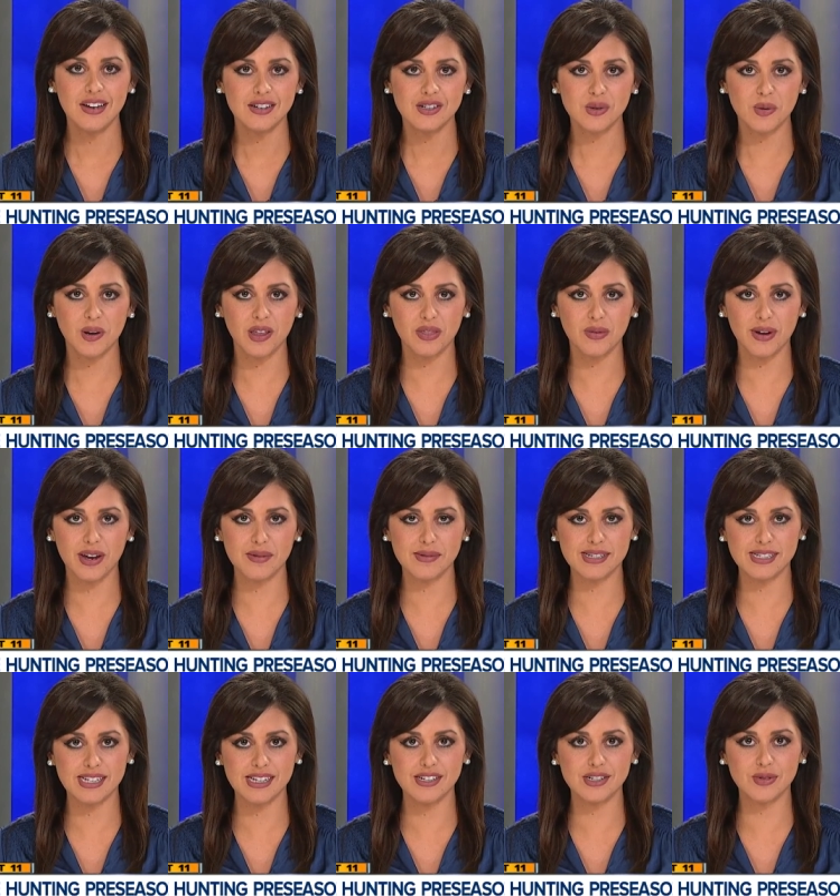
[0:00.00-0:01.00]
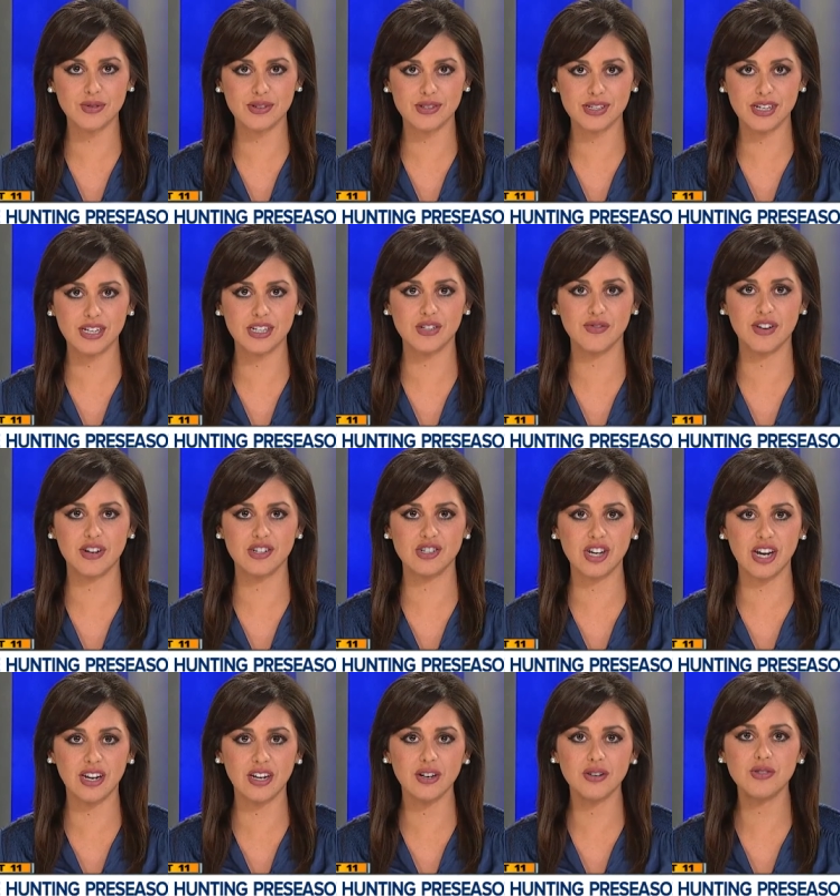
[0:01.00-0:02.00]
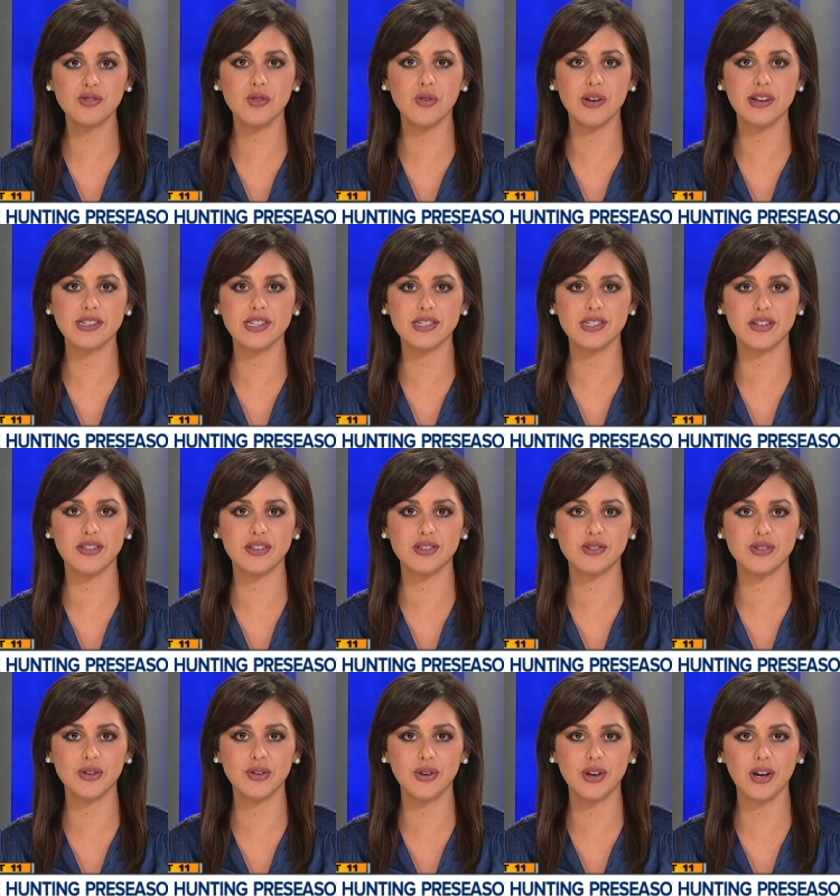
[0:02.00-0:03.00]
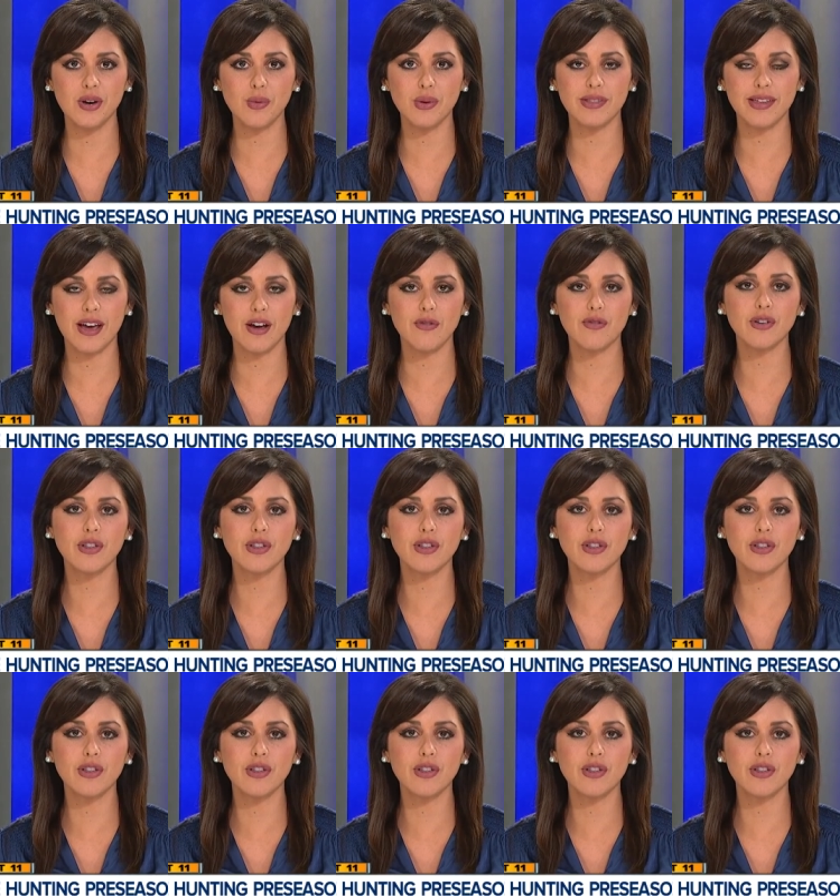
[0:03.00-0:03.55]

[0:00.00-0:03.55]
23 ABC's Christina Sverjaco joins us in the studio with how,